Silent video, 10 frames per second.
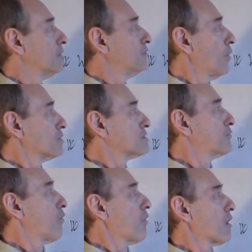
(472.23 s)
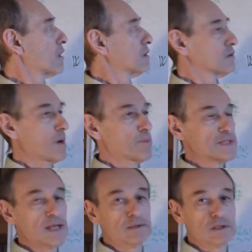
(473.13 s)
votes for
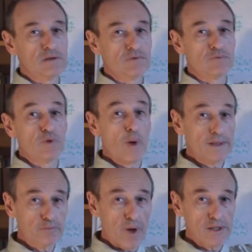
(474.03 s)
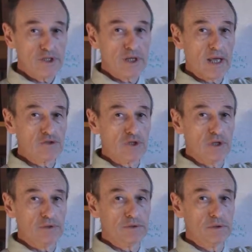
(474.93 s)
representatives of the White Party
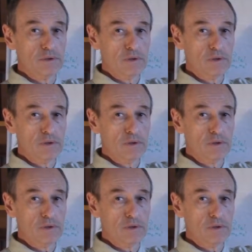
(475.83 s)
candidate